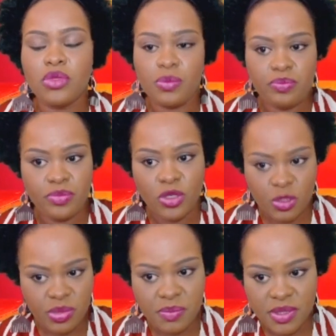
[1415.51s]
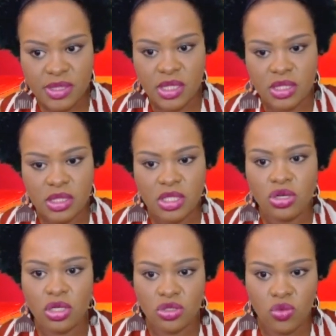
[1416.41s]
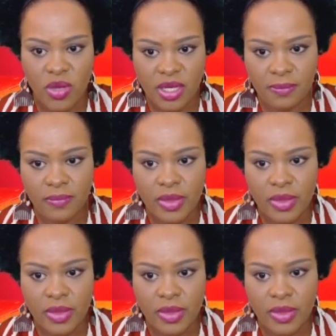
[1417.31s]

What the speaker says: those purple seats in order to win.